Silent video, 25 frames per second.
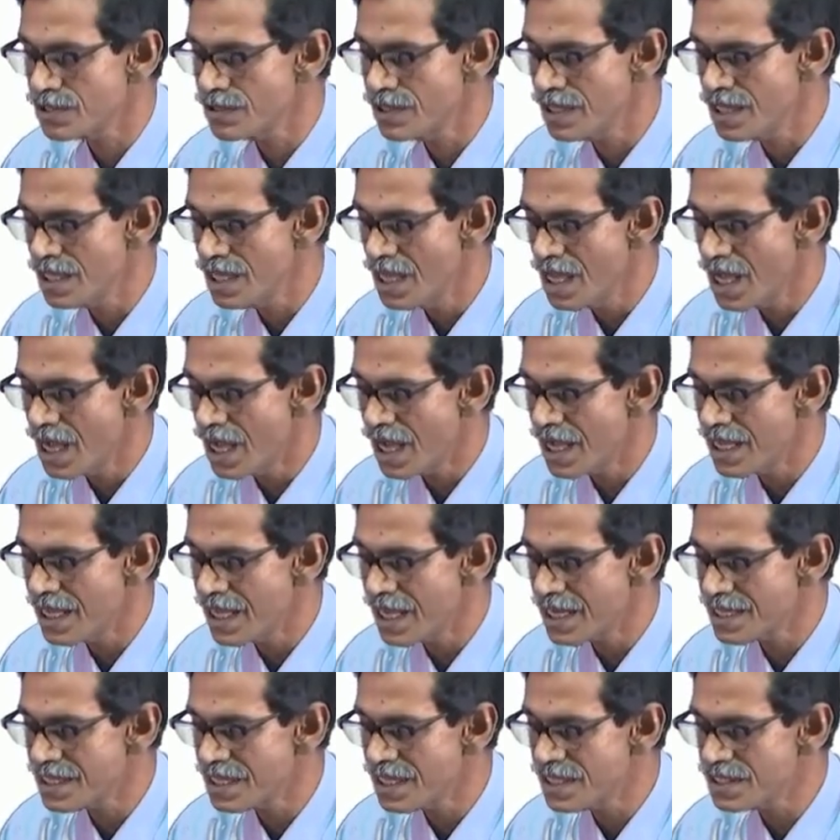a way, I
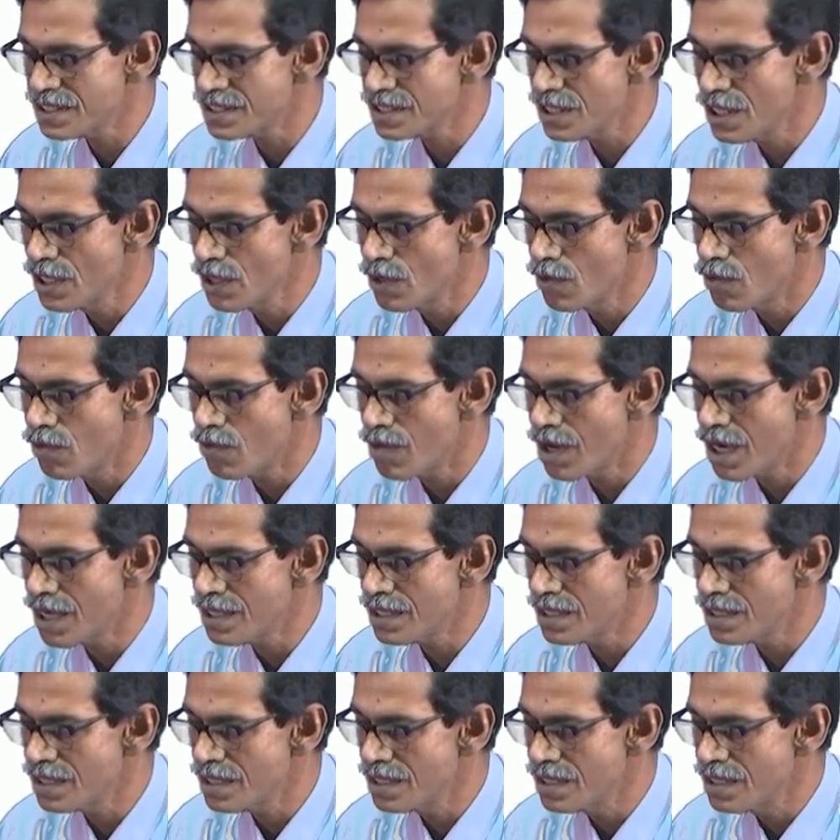attached
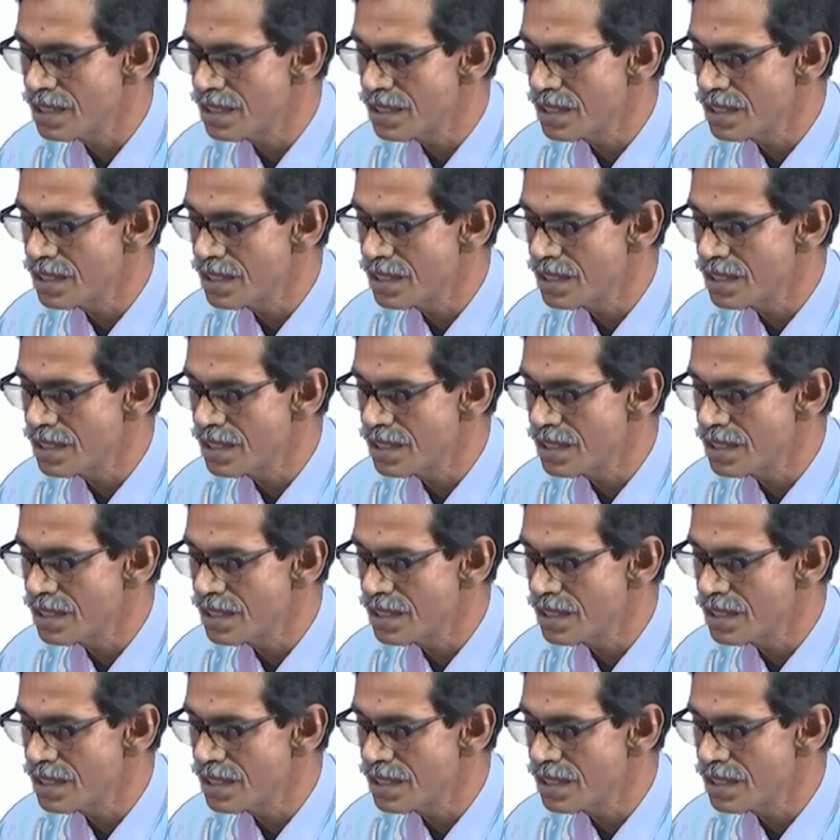one